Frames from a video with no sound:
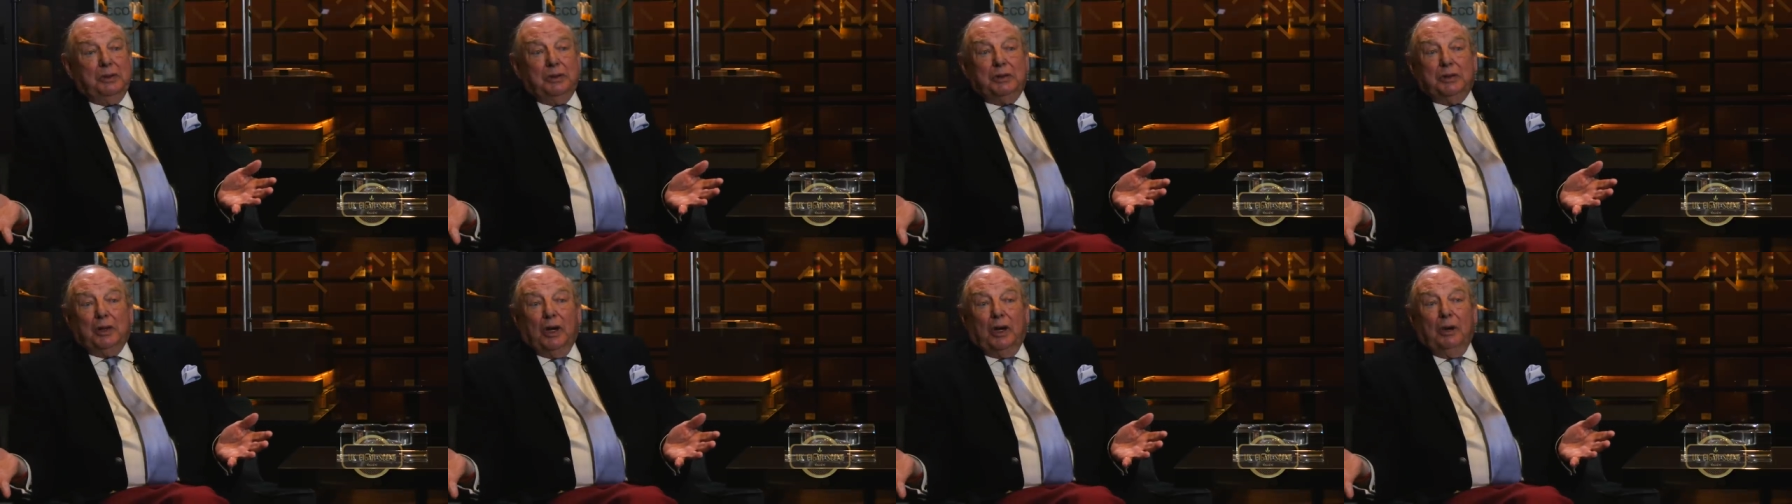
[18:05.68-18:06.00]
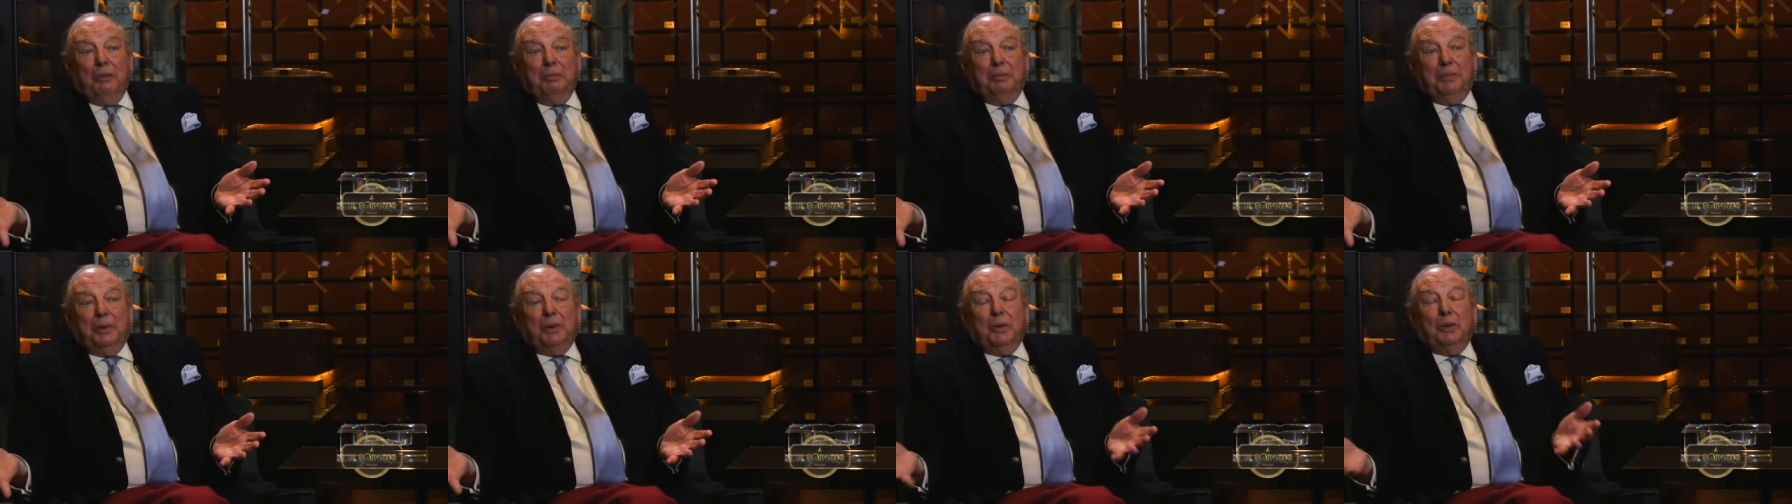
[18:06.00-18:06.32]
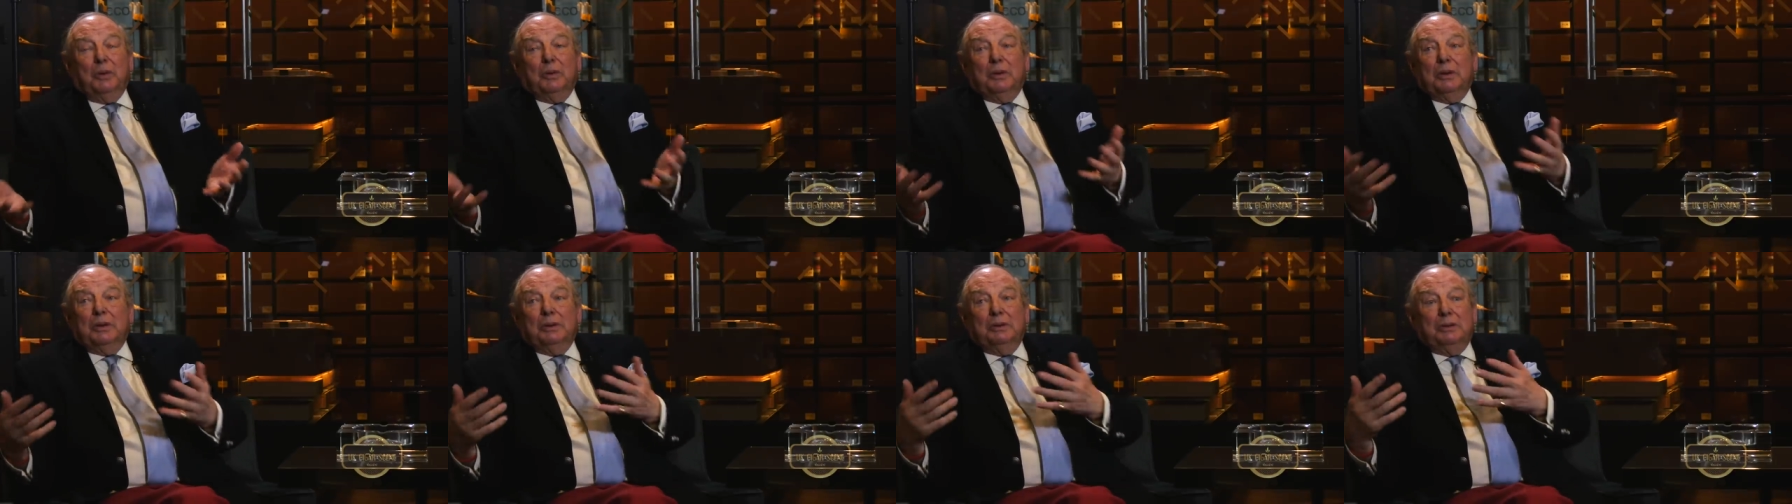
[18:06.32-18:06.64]
shop
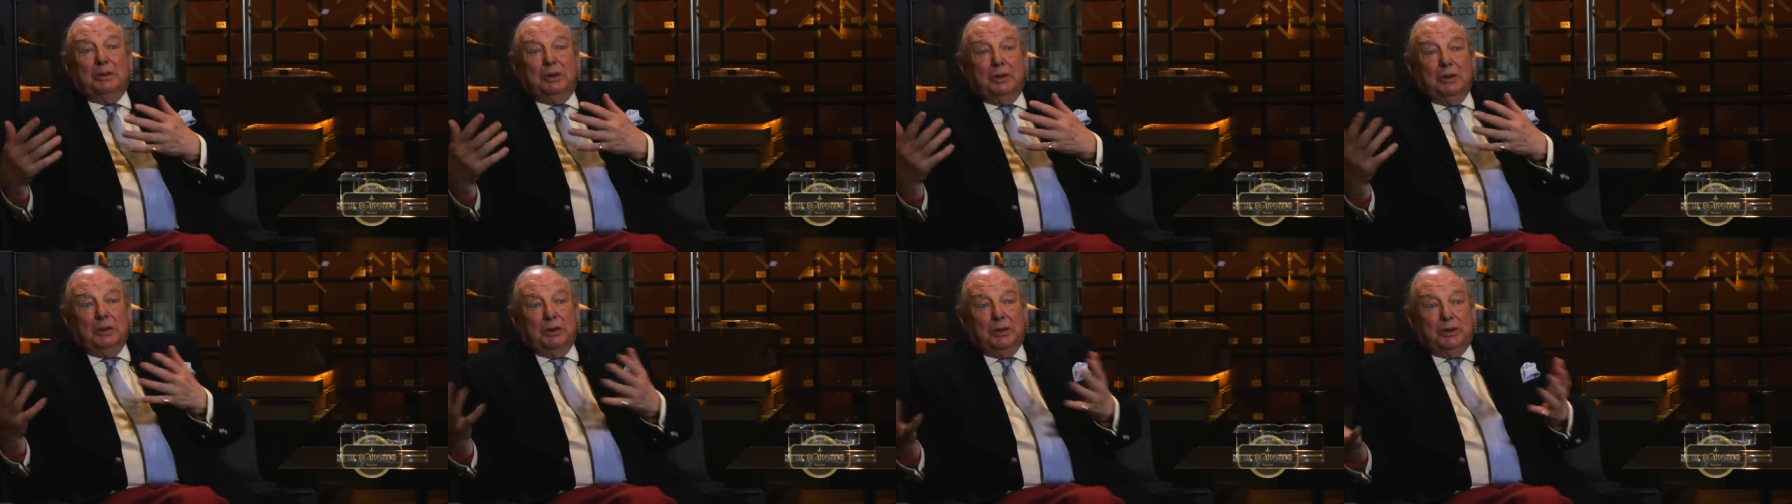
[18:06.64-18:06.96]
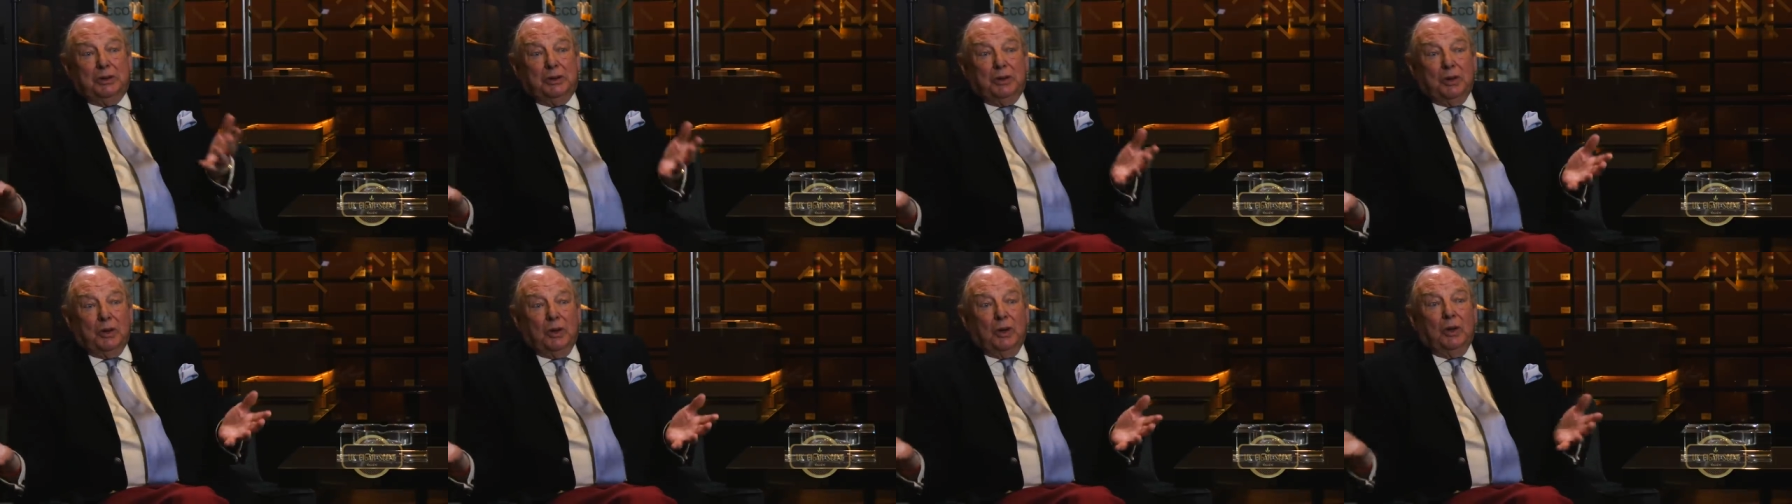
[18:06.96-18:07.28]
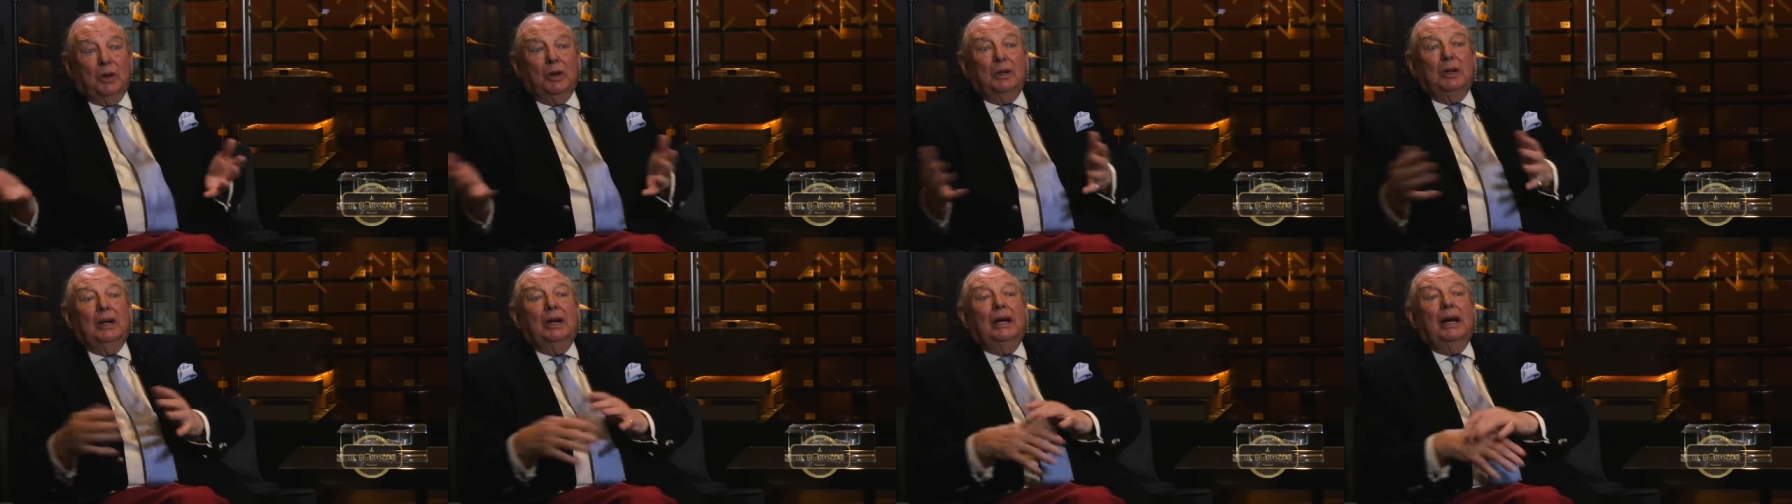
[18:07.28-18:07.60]
or a
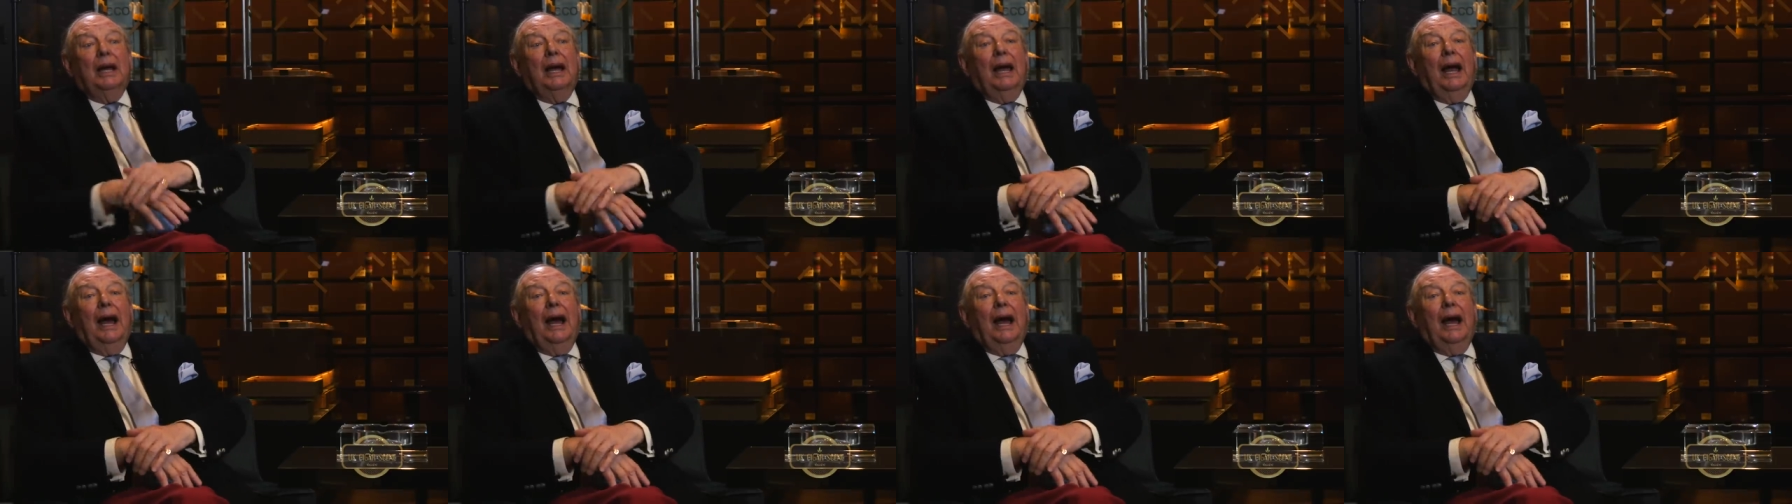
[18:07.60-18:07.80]
store